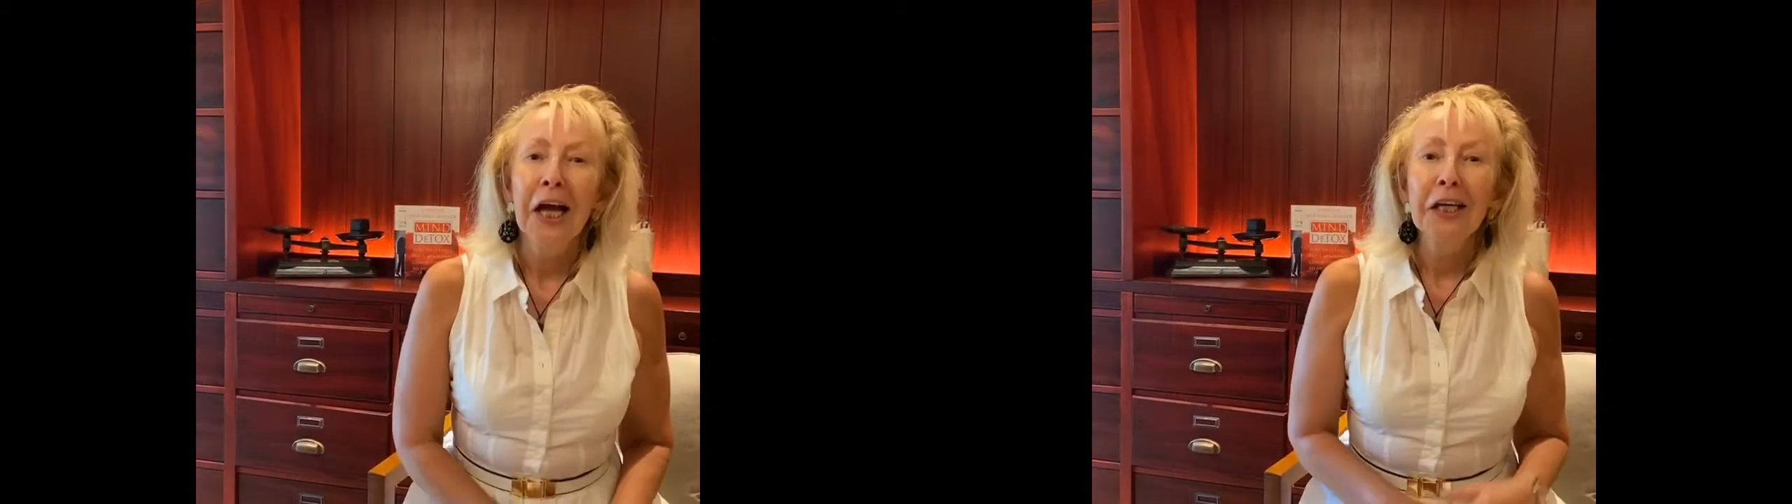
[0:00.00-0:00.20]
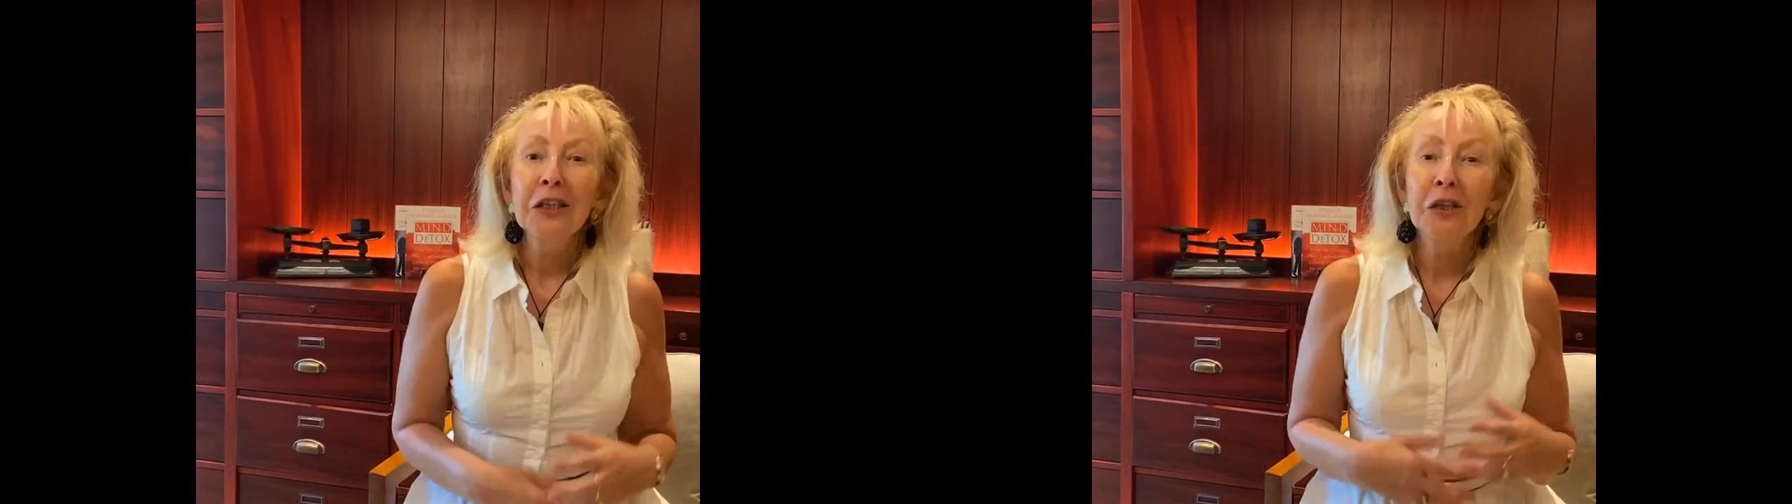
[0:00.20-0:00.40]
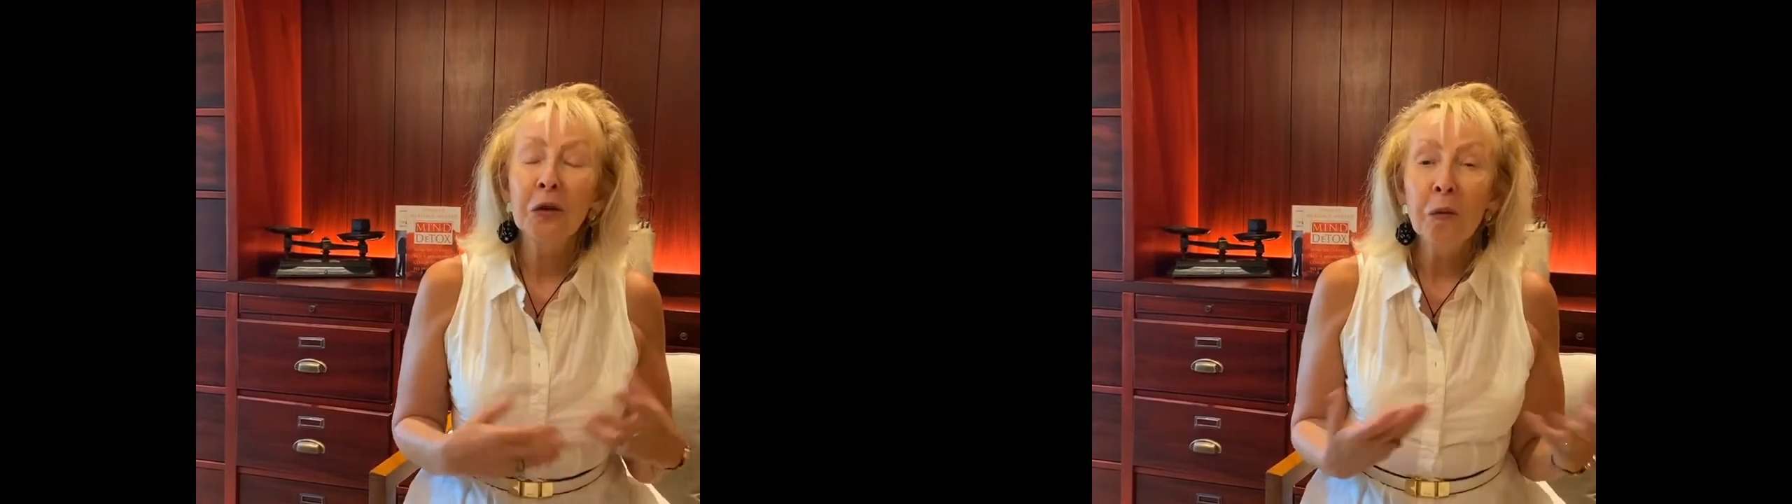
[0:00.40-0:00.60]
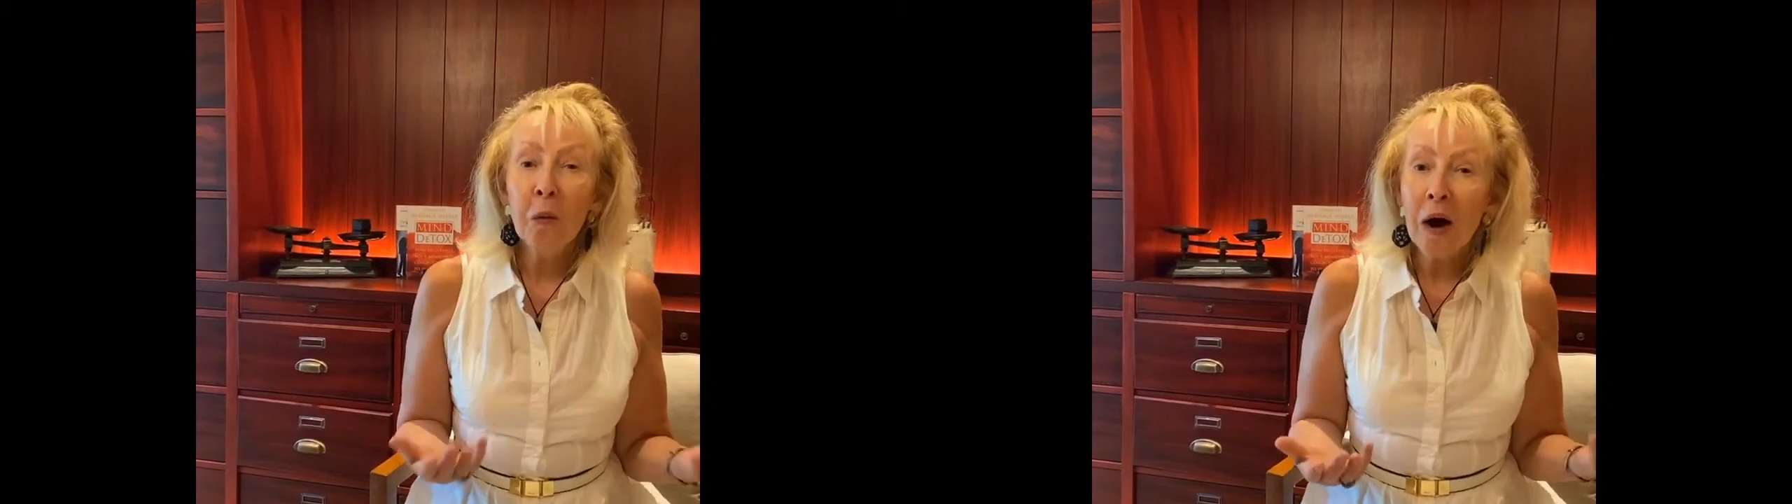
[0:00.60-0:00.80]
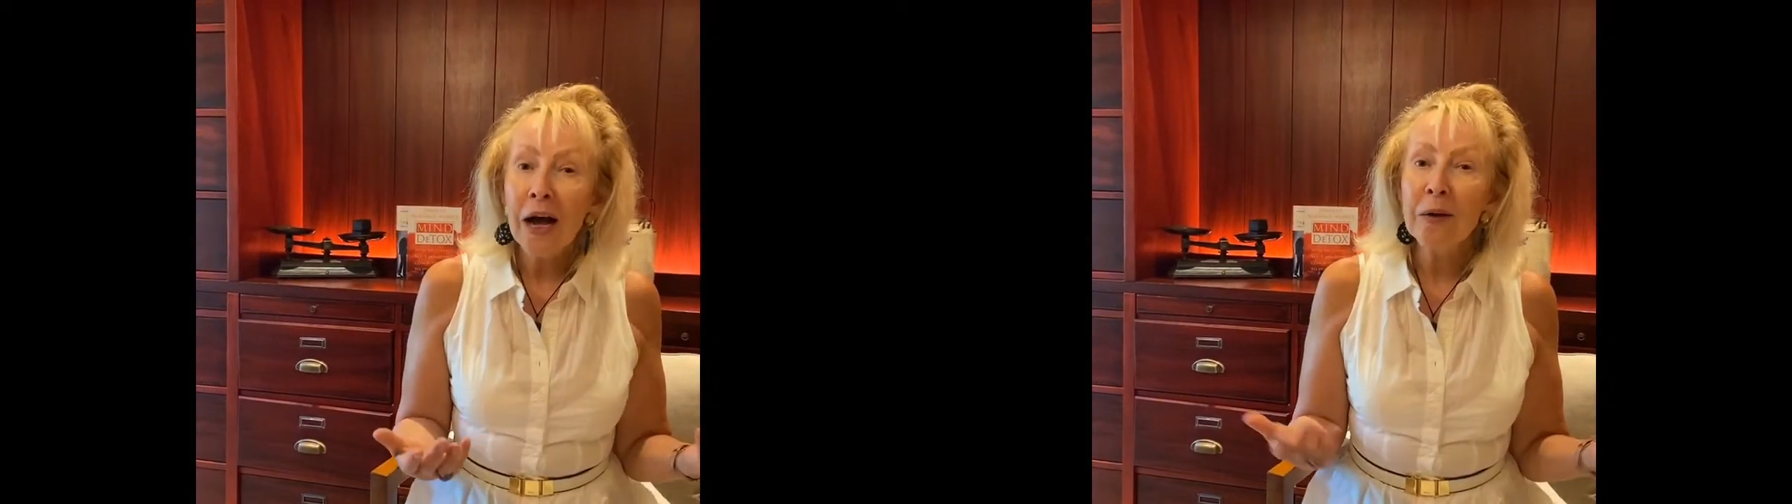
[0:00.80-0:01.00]
So
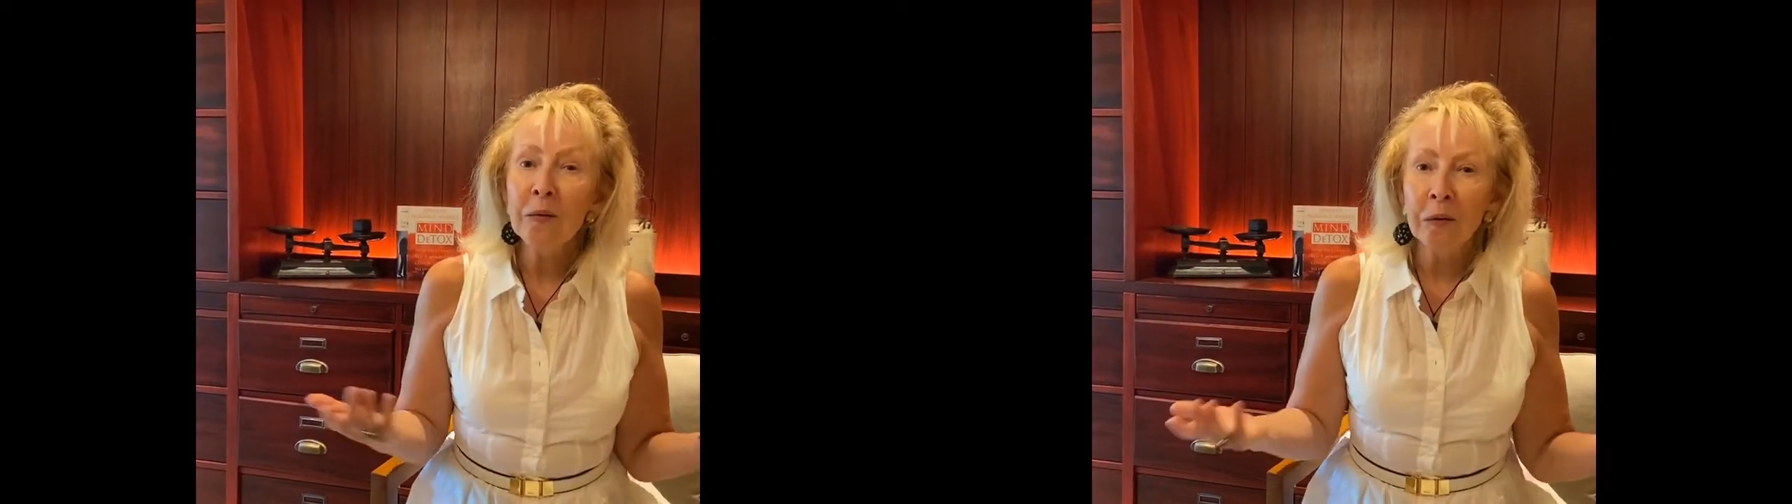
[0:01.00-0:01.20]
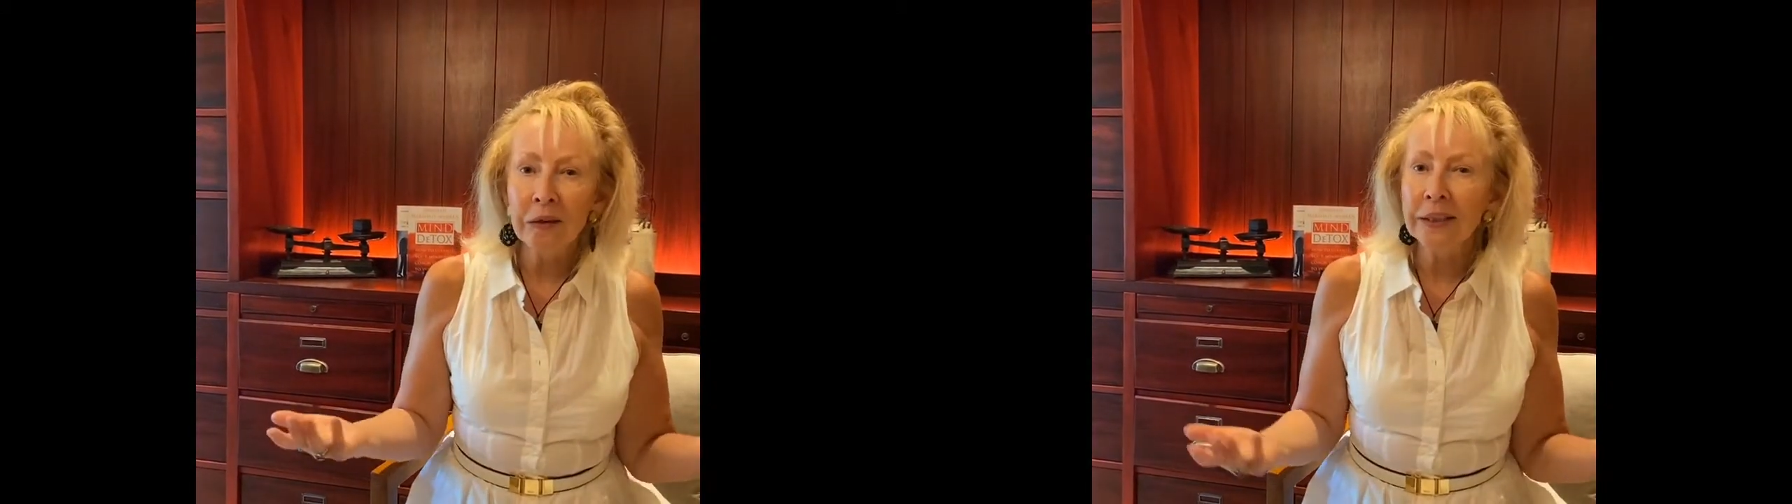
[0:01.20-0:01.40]
why would